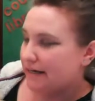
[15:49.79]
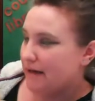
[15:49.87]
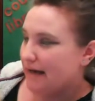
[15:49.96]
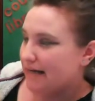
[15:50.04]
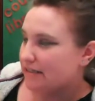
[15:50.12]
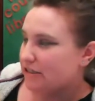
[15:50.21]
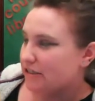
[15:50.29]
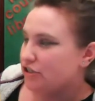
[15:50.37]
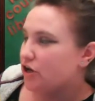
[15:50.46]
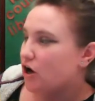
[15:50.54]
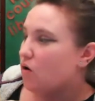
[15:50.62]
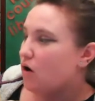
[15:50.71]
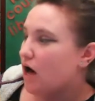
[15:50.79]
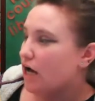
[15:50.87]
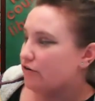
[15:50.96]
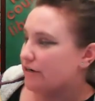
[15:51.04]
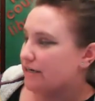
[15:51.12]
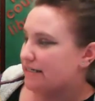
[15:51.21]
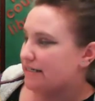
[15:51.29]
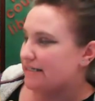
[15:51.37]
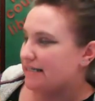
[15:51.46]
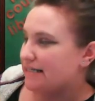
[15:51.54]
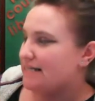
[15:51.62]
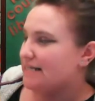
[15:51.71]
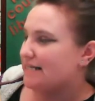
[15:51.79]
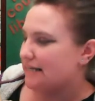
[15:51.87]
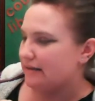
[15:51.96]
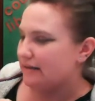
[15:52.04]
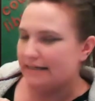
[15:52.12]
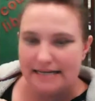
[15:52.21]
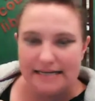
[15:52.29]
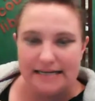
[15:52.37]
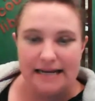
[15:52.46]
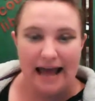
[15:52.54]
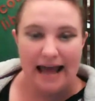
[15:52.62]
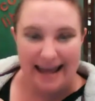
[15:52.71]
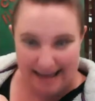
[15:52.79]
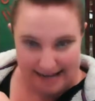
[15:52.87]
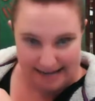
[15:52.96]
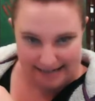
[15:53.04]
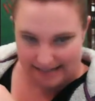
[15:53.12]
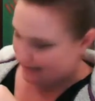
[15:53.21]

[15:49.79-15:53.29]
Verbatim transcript: Max is so hungry, he says he'll eat eight.